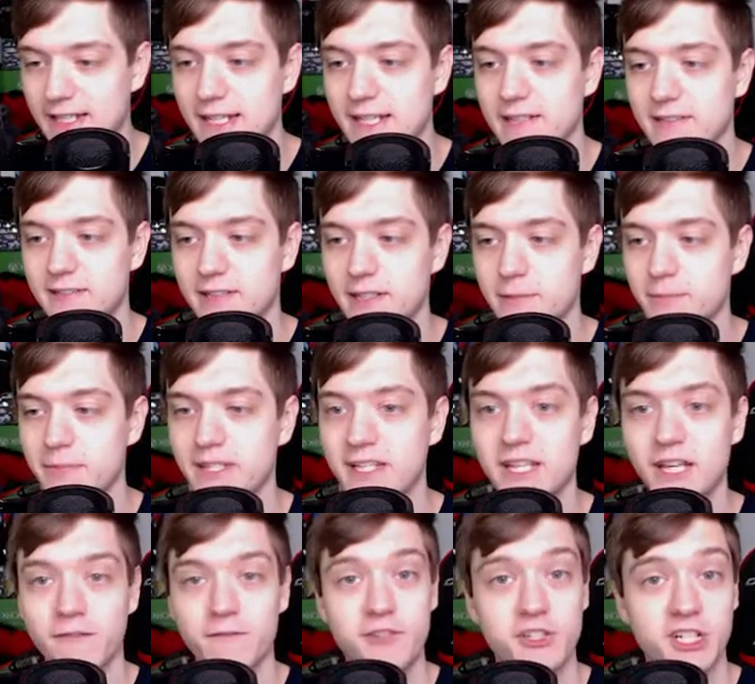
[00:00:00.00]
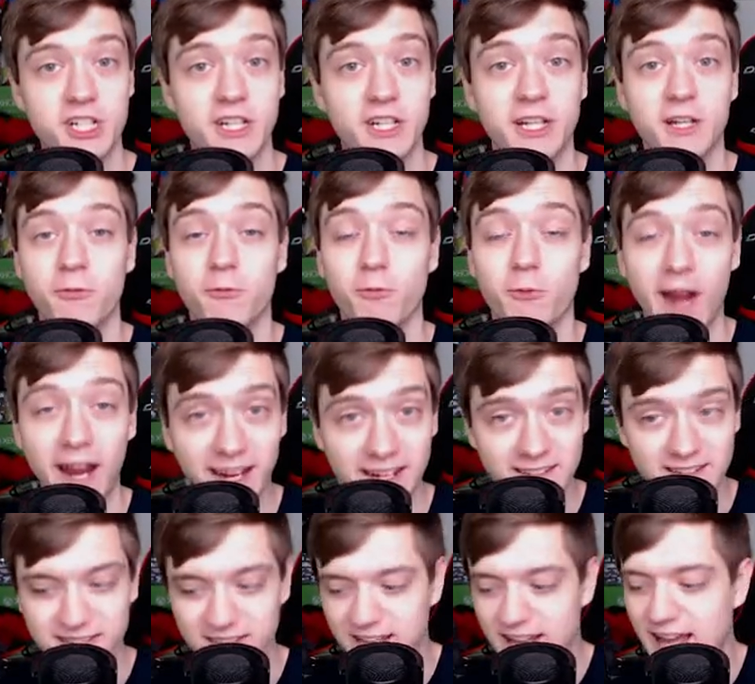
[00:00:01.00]
E T B of Chilling
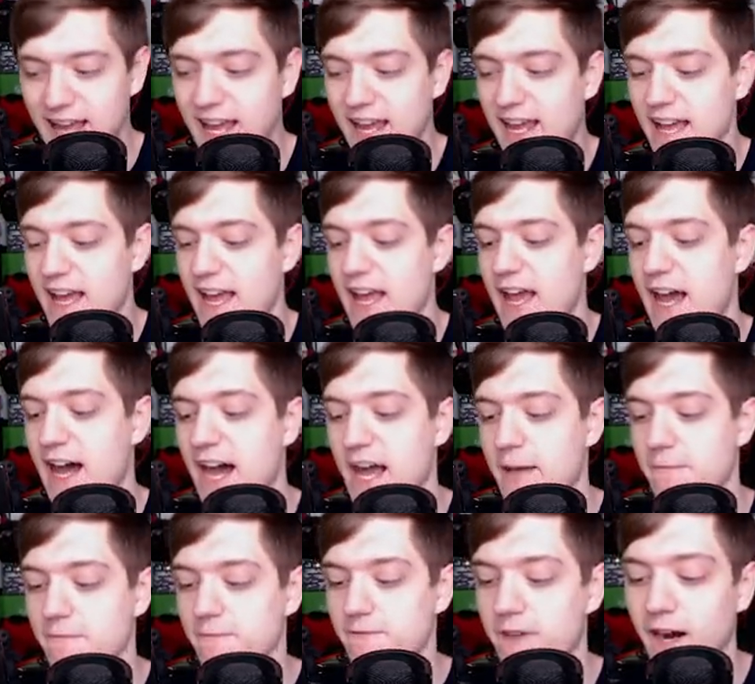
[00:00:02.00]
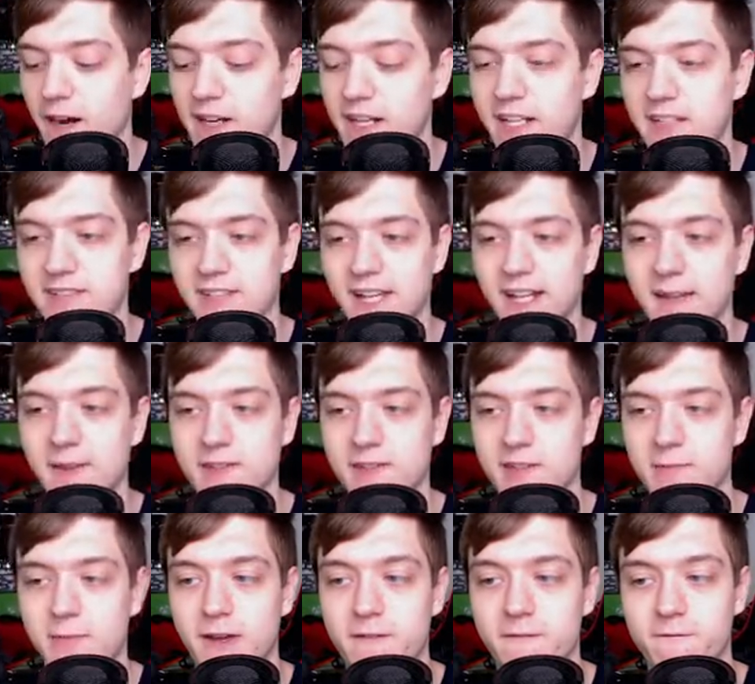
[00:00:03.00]
Reign today. I am very excited. This
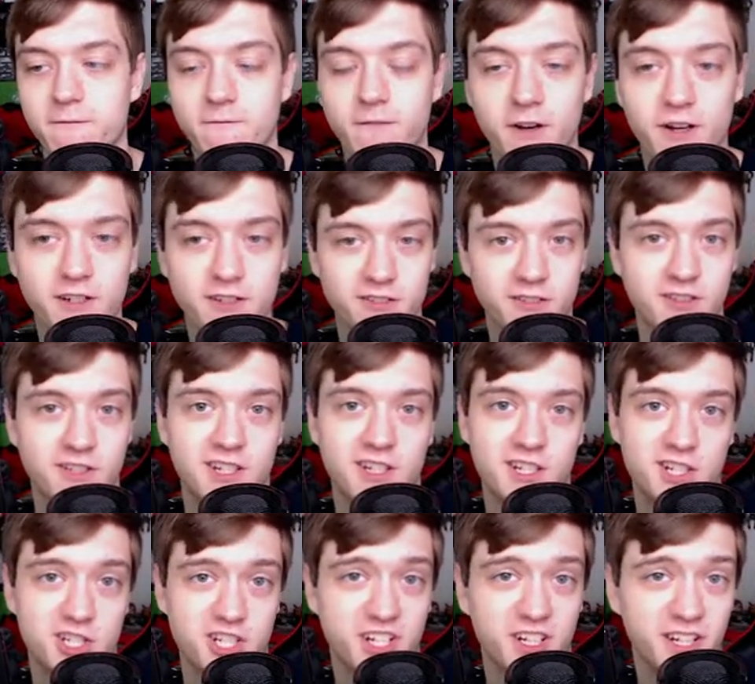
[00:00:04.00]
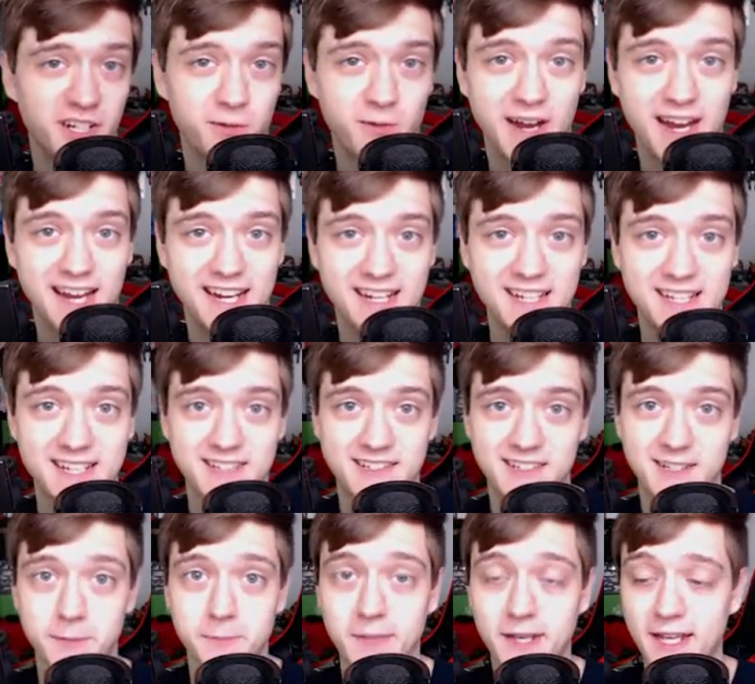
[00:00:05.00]
is my first Chilling Reign E
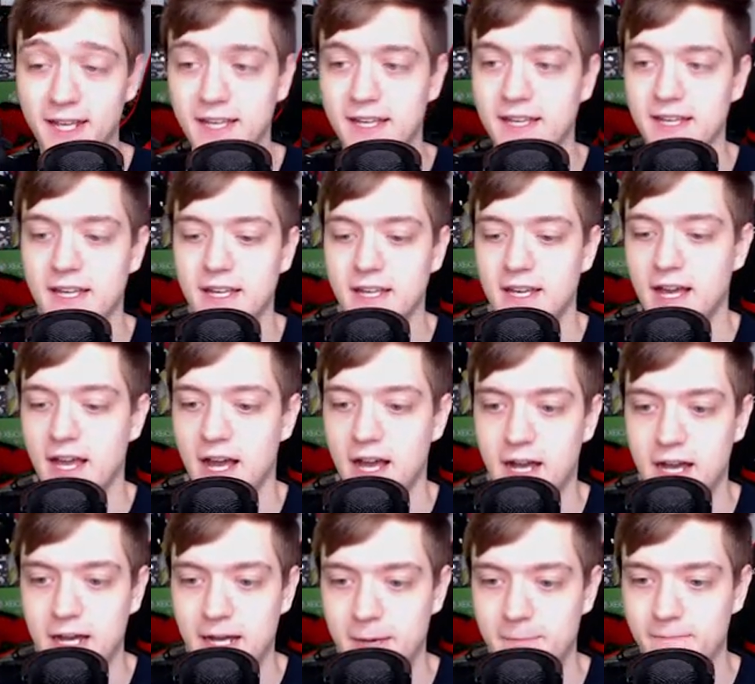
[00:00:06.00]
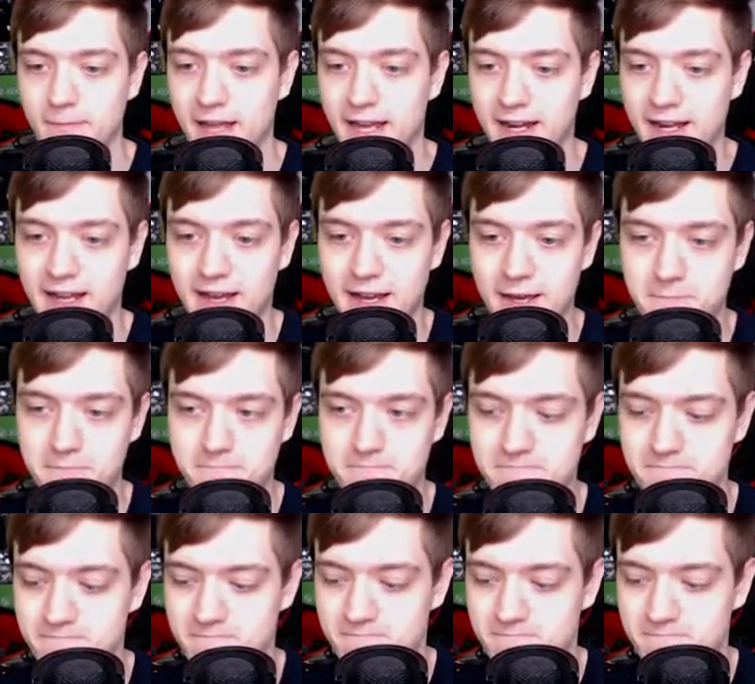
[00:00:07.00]
T B, um, and I'm